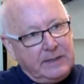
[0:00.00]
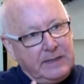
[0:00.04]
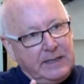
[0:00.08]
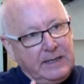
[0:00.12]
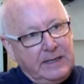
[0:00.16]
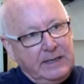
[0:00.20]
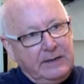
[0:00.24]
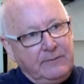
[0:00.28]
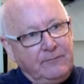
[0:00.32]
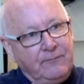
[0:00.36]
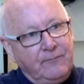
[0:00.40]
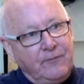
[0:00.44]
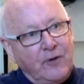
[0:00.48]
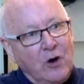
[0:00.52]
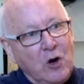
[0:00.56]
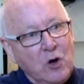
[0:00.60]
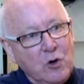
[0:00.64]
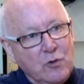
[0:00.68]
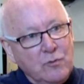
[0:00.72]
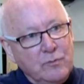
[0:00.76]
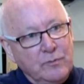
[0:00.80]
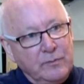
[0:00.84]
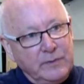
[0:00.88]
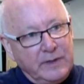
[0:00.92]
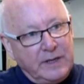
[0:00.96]
the
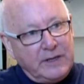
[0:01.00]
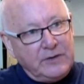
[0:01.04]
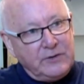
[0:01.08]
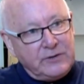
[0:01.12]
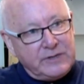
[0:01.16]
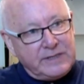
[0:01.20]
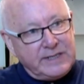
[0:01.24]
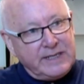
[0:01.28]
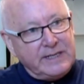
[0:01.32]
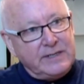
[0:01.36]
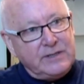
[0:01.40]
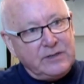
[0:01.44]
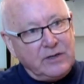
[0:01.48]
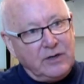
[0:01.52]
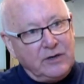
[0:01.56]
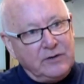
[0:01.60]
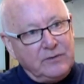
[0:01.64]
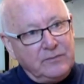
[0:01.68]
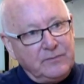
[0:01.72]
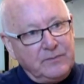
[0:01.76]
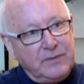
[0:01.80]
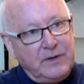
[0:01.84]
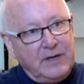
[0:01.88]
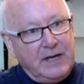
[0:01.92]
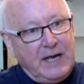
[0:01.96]
foam that you sit
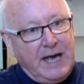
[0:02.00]
on,